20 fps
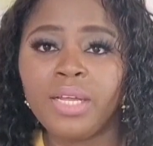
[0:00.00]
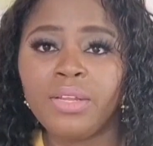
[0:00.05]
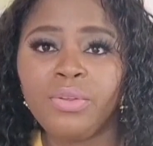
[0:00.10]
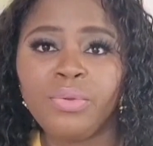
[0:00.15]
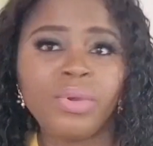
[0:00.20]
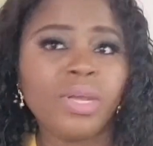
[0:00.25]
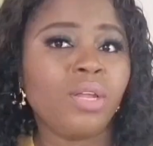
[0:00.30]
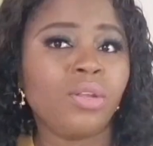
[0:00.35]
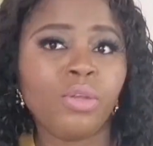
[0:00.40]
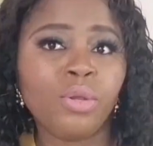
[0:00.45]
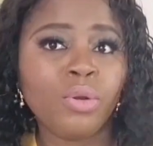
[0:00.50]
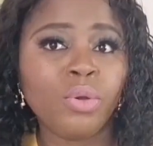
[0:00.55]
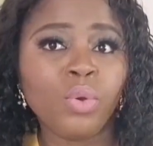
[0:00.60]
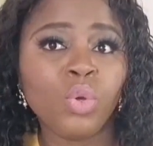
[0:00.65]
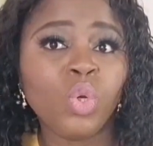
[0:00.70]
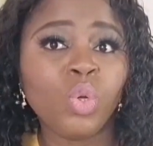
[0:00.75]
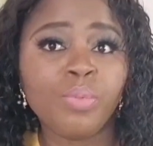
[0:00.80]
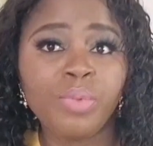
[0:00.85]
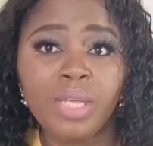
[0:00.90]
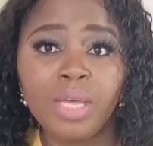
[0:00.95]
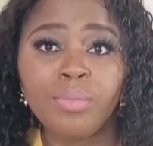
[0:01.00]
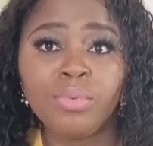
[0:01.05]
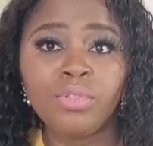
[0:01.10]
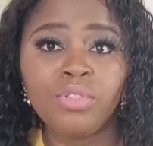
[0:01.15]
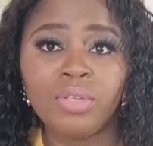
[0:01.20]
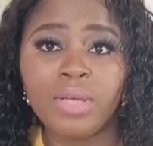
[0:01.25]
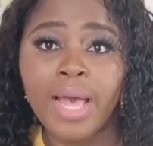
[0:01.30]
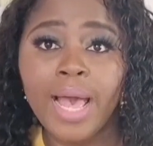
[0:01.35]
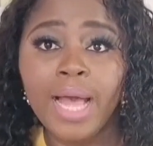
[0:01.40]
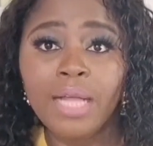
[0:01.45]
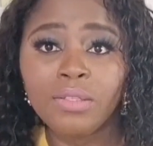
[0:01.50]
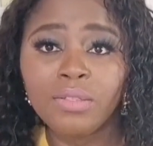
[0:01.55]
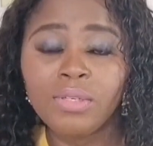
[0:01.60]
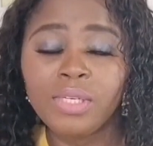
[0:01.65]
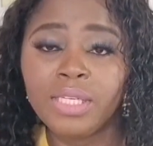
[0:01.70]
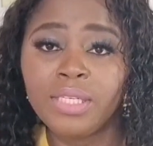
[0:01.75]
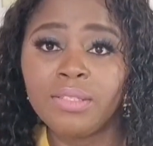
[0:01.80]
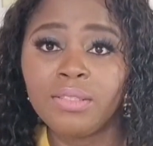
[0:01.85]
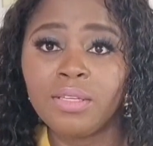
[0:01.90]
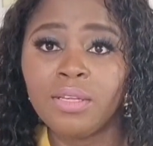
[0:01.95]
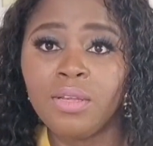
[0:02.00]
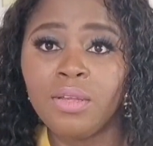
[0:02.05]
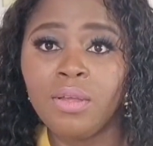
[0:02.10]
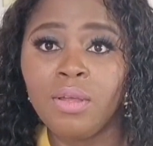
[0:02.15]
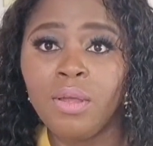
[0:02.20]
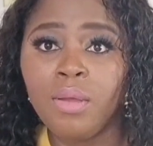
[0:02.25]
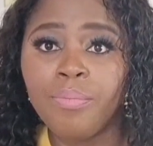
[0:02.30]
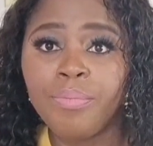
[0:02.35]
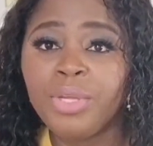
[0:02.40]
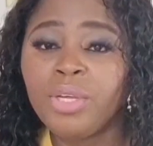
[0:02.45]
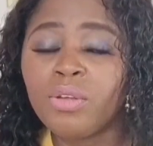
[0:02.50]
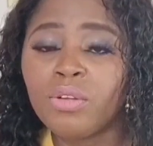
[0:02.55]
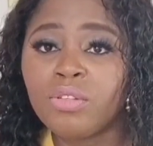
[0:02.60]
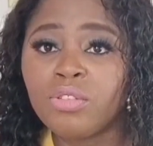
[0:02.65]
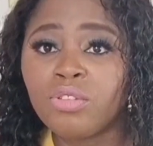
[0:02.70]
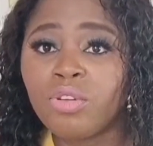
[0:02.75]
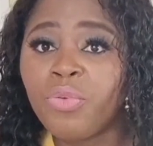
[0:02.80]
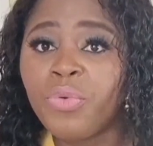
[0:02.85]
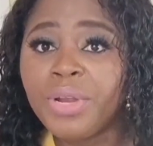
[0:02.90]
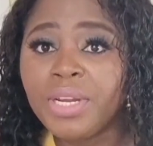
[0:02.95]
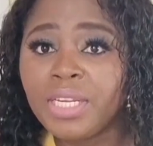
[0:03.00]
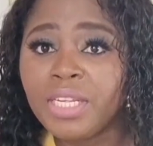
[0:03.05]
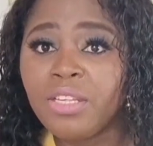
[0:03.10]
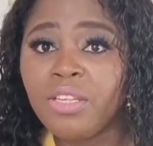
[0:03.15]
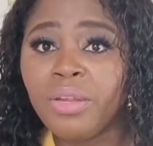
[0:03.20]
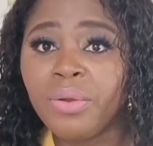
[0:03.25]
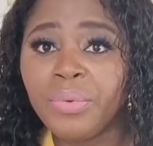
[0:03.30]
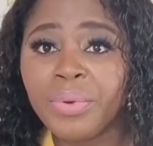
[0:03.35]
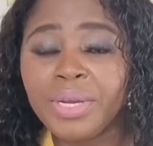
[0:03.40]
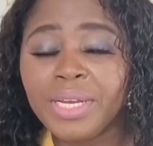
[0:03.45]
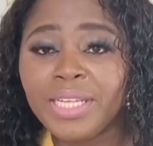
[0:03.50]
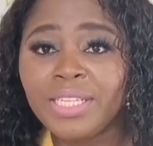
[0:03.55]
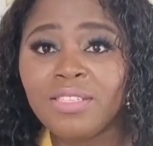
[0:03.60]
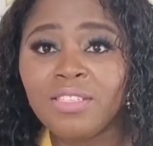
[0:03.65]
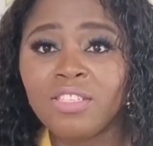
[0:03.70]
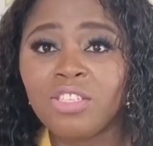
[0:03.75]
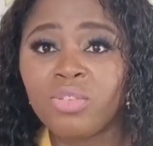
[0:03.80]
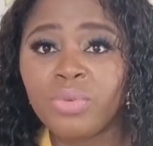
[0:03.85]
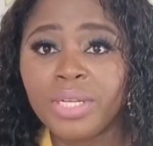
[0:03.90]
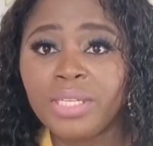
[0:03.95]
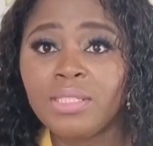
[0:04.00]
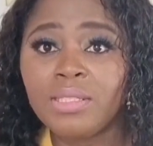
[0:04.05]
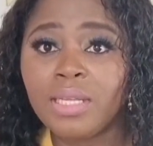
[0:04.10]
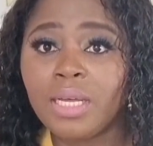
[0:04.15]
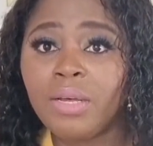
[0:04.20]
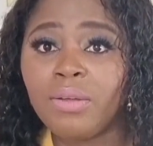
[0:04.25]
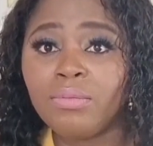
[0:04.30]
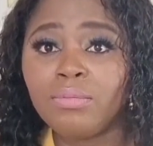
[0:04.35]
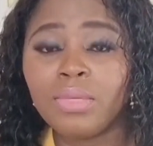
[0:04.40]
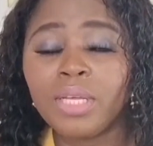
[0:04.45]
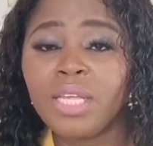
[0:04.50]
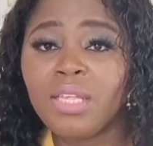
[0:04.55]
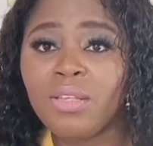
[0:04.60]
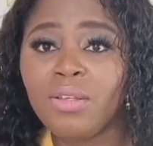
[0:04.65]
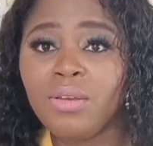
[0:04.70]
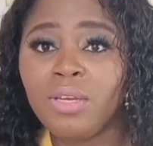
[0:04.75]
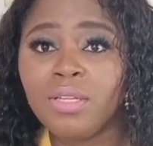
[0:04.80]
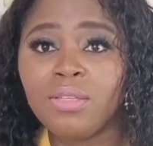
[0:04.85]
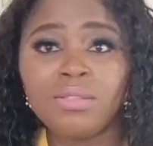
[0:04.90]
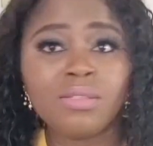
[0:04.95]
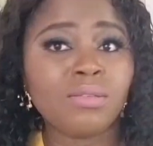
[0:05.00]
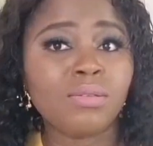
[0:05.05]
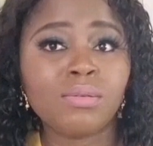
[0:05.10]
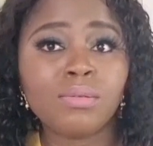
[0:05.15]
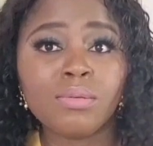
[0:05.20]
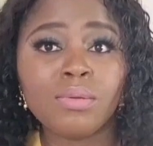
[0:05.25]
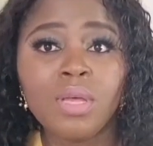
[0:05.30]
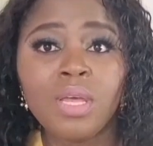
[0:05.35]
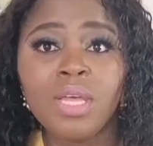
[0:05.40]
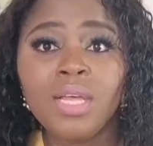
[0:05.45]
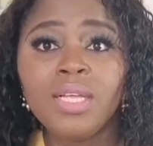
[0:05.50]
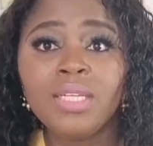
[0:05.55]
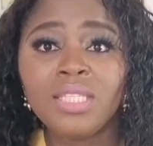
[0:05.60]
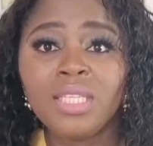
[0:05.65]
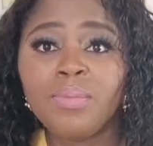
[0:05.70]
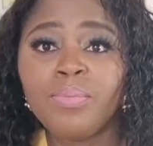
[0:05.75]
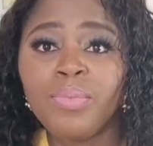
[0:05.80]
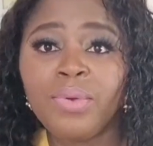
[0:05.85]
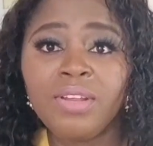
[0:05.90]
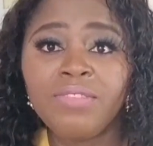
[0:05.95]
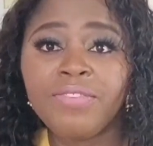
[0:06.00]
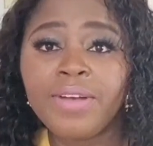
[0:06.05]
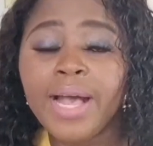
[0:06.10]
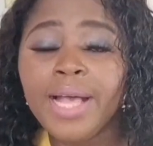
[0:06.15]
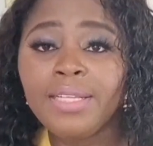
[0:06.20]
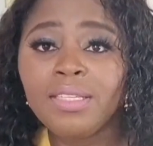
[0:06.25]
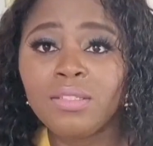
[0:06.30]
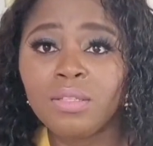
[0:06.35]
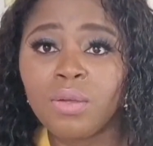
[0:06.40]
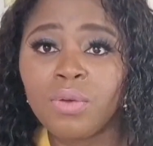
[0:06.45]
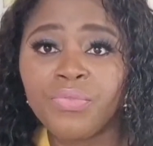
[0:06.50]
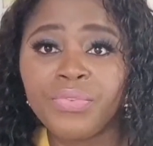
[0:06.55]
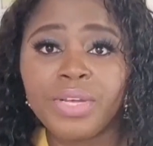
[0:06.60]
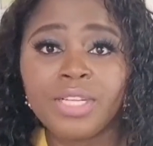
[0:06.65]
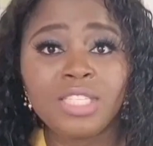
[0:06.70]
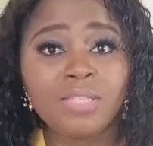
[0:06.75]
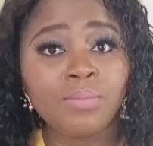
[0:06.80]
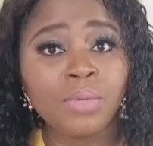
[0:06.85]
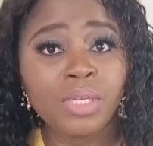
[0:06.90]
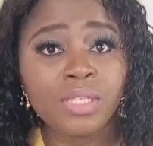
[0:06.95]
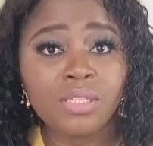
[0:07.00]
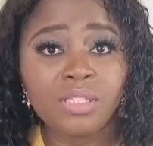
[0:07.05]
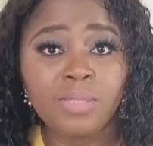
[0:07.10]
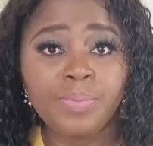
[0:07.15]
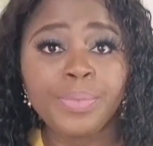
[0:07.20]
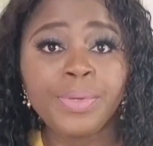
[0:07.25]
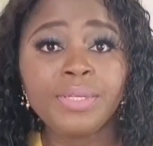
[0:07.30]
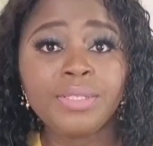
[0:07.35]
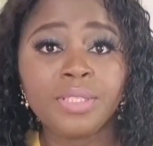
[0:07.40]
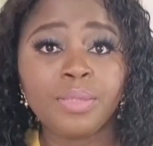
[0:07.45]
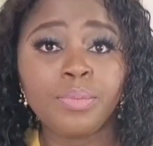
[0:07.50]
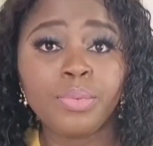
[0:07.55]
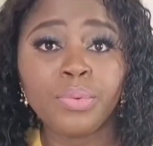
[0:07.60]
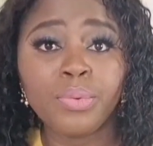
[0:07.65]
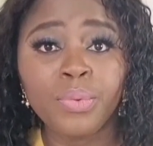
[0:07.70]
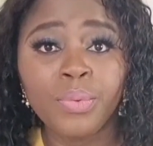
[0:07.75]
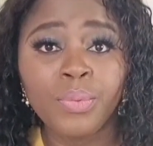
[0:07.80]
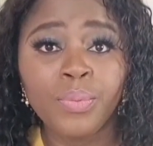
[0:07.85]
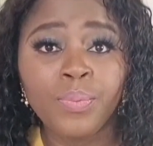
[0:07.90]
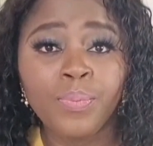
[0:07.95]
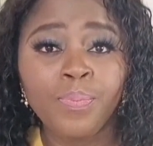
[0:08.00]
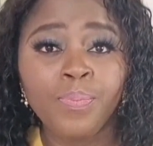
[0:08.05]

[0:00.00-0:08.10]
you're not going to be able to handle it because you're already stressed out and you need to simplify stuff as much as possible.